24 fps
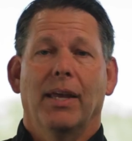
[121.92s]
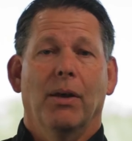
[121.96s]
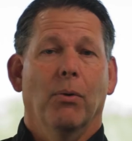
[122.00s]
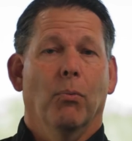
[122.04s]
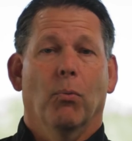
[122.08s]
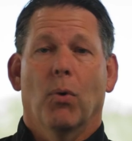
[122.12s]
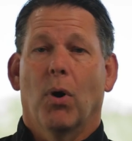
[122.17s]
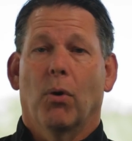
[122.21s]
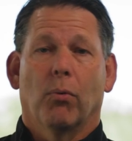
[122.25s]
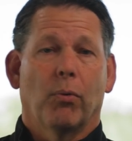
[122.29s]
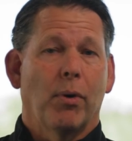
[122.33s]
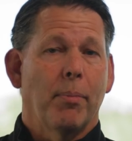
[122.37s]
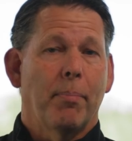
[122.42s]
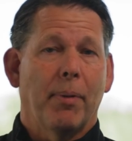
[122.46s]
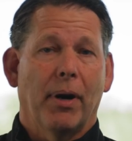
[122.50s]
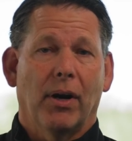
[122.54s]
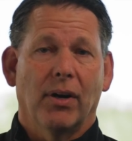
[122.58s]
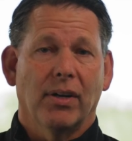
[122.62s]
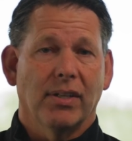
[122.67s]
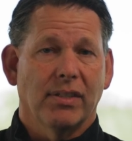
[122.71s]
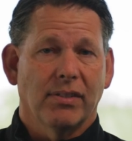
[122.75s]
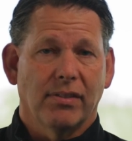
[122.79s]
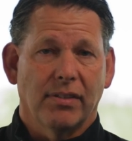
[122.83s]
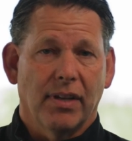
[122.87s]
It won't
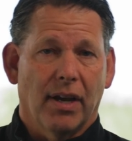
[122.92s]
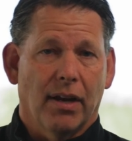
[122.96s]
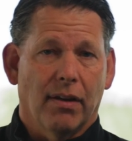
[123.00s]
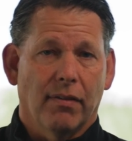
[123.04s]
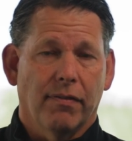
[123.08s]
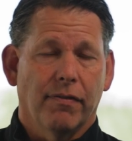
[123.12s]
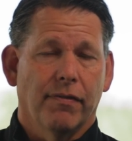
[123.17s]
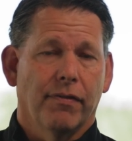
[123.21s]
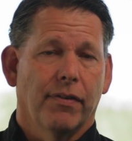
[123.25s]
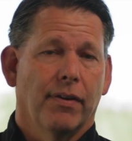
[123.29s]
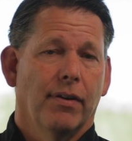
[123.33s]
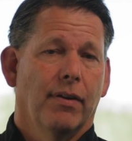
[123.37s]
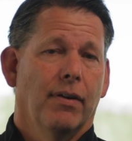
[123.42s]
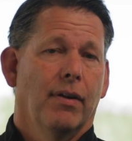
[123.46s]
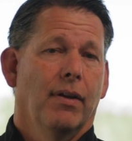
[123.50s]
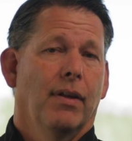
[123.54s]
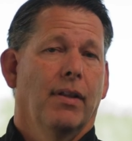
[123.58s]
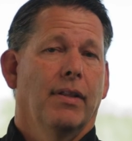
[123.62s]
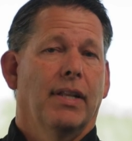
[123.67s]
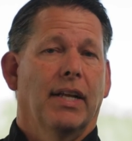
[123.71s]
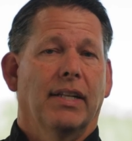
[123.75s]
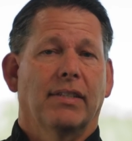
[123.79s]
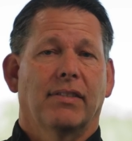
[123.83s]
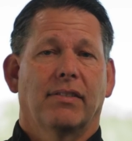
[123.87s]
repair itself.
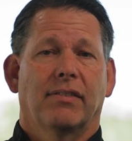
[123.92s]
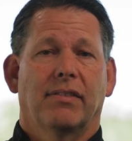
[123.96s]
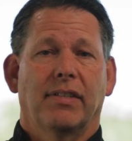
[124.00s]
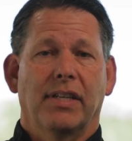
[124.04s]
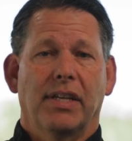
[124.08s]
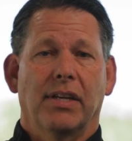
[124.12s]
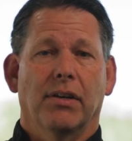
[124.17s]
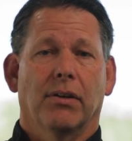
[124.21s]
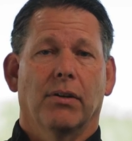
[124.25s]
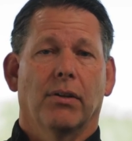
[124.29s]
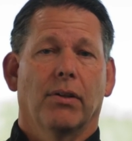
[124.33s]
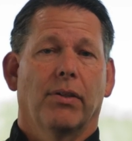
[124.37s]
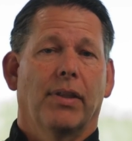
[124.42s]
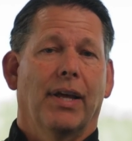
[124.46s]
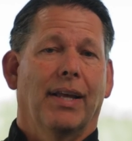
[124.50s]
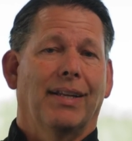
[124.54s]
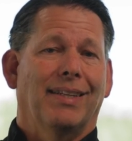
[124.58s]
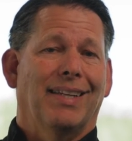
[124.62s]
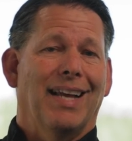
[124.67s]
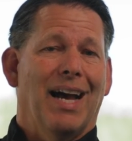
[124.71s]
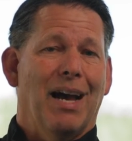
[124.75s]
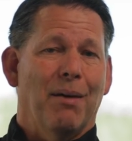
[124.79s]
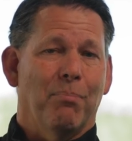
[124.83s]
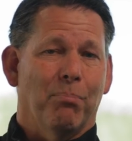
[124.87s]
That seal
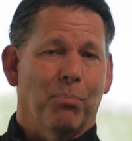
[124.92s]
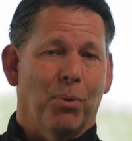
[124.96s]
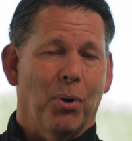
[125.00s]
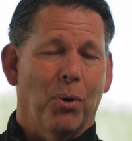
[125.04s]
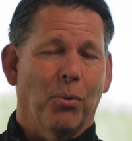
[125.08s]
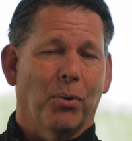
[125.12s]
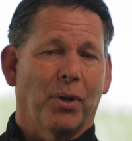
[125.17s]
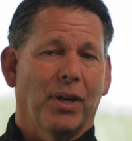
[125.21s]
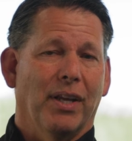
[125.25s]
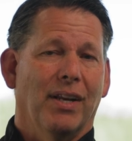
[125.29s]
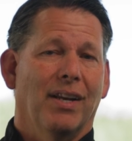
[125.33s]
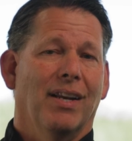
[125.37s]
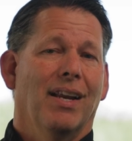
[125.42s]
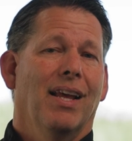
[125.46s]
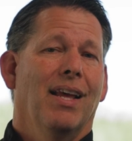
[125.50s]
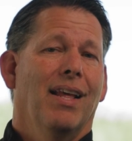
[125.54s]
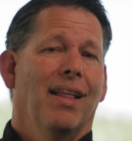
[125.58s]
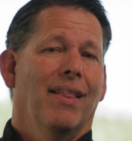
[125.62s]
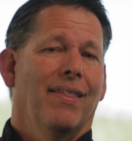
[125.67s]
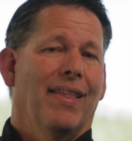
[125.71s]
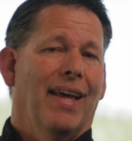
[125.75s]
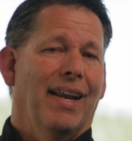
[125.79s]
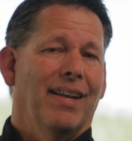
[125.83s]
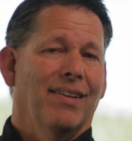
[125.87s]
that got broken
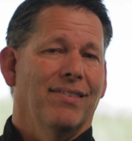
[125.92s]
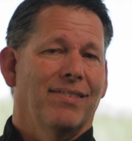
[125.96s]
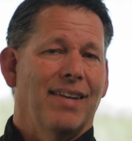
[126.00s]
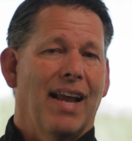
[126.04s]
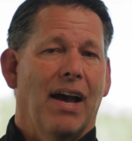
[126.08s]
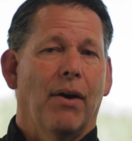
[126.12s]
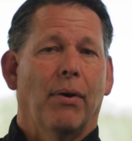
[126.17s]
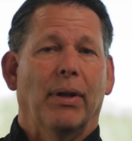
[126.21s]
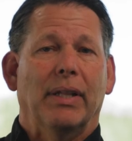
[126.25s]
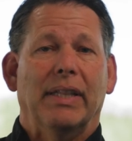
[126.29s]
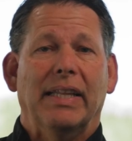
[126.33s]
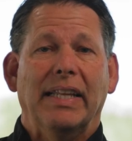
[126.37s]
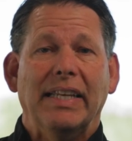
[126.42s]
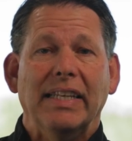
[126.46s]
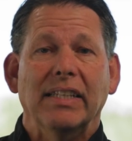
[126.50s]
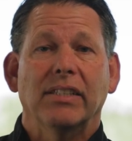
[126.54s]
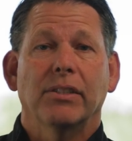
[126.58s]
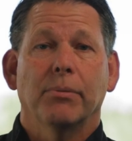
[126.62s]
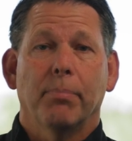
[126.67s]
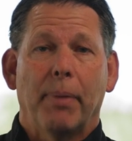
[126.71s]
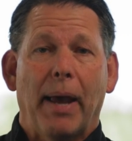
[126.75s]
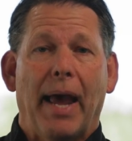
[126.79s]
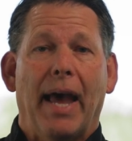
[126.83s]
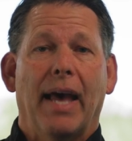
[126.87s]
that is now a
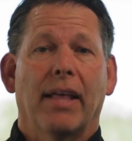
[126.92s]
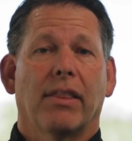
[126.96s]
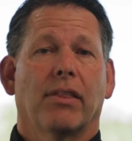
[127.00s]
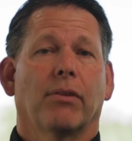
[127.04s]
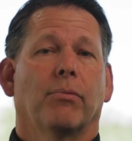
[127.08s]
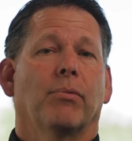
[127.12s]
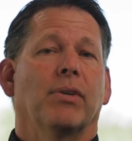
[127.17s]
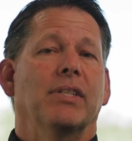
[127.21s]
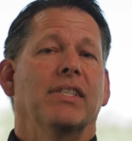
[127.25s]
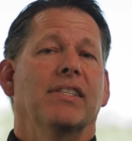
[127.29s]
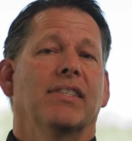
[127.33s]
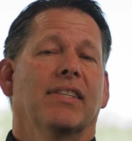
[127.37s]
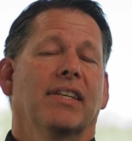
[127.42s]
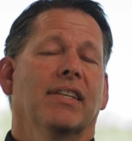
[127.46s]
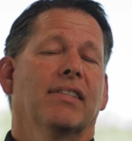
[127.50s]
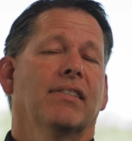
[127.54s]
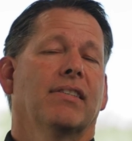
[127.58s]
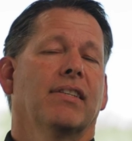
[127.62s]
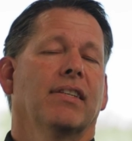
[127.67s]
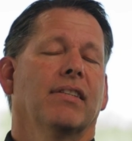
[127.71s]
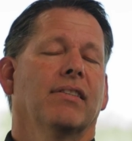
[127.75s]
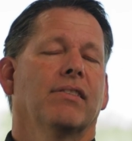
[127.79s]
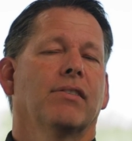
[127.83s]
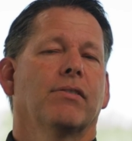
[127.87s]
least path of
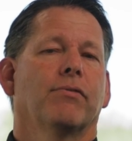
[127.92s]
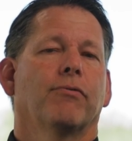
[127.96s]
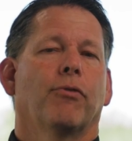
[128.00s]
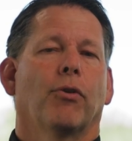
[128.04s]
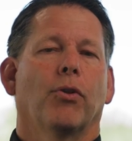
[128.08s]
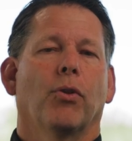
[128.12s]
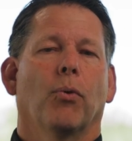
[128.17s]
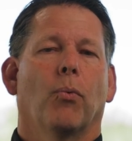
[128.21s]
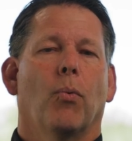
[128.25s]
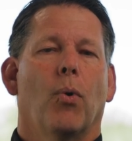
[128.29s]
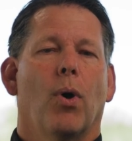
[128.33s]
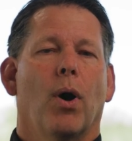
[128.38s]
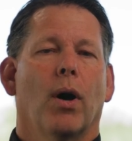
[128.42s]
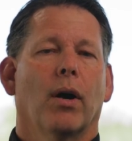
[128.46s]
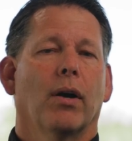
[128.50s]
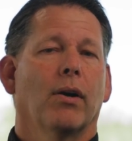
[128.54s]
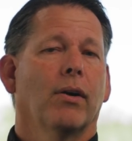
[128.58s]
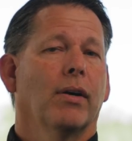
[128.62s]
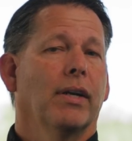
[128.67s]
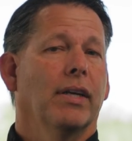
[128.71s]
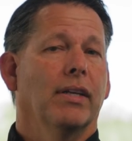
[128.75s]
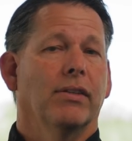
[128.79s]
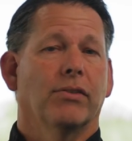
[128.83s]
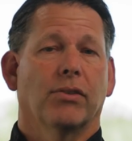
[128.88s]
resistance for the
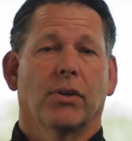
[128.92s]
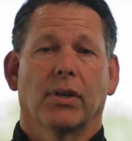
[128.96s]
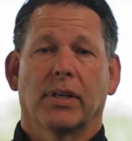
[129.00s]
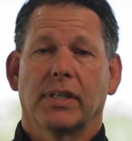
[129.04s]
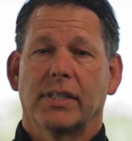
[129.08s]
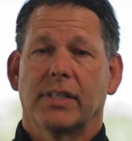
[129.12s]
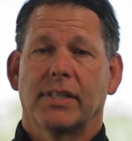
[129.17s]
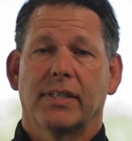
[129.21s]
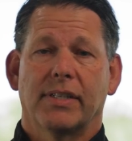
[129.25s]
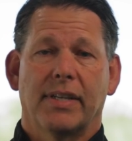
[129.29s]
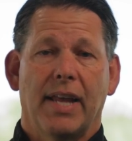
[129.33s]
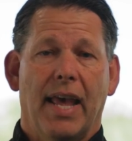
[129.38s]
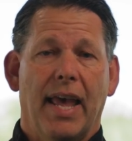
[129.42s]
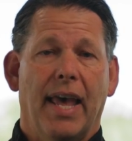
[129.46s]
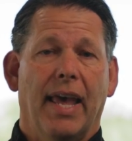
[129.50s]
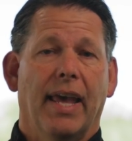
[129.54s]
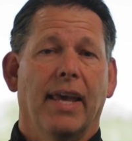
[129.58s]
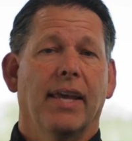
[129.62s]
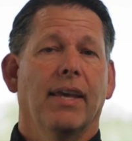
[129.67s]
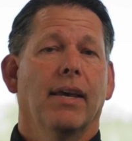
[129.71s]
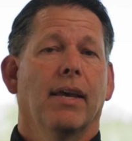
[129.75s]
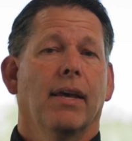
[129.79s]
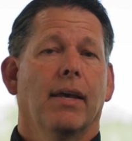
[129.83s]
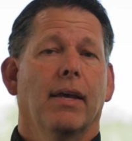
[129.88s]
water is gonna
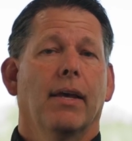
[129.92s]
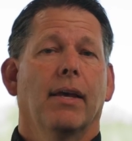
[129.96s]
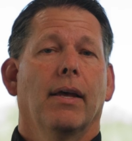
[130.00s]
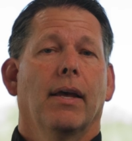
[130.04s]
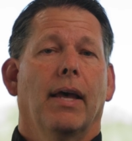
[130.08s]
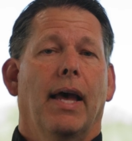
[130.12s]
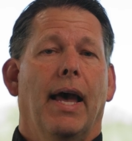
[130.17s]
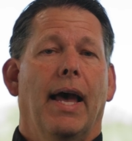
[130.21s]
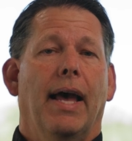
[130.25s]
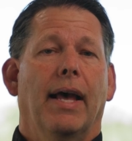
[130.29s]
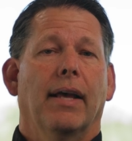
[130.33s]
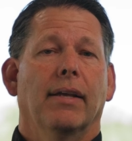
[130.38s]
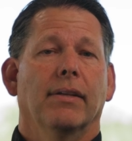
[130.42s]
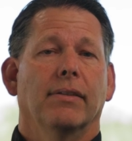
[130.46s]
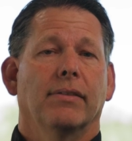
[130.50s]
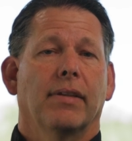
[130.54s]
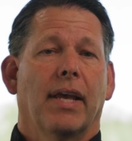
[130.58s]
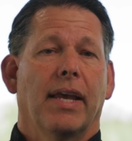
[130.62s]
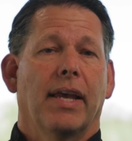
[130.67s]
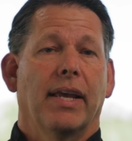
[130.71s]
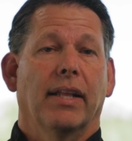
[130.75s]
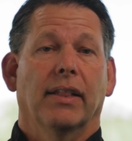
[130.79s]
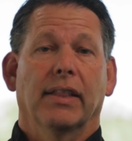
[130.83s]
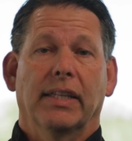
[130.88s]
stay as
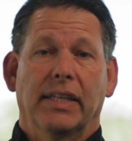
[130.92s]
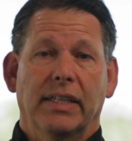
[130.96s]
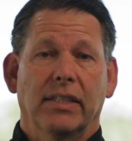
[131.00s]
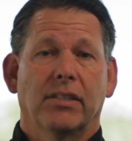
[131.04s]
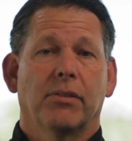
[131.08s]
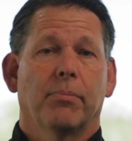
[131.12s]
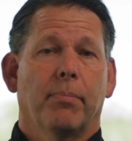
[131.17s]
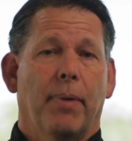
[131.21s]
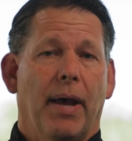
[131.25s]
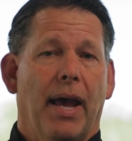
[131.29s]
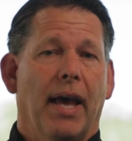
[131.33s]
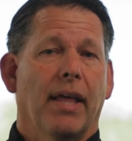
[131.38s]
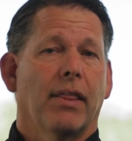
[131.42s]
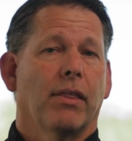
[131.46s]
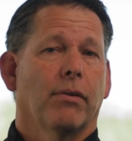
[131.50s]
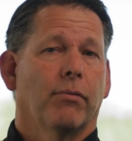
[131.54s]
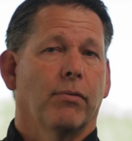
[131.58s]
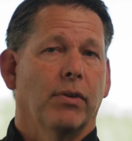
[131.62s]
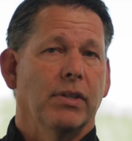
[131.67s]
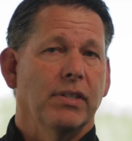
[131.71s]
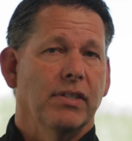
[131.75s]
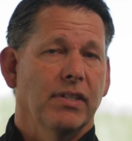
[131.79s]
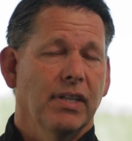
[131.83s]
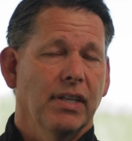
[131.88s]
a least path of
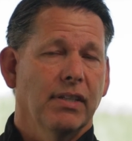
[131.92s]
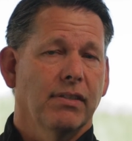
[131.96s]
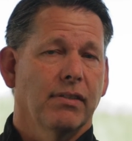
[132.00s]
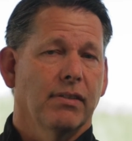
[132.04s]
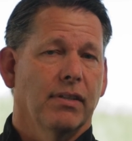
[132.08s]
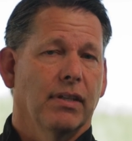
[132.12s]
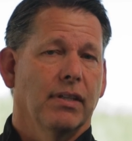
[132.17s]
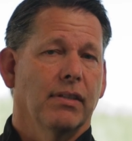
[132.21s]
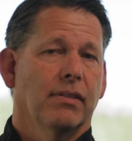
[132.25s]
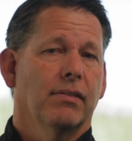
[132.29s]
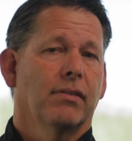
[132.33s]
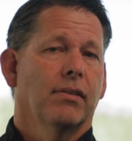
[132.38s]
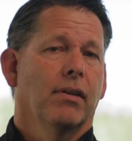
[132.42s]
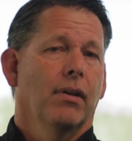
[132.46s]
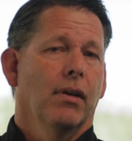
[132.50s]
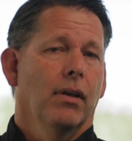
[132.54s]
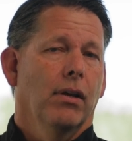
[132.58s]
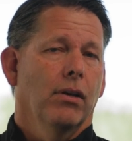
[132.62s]
resistance.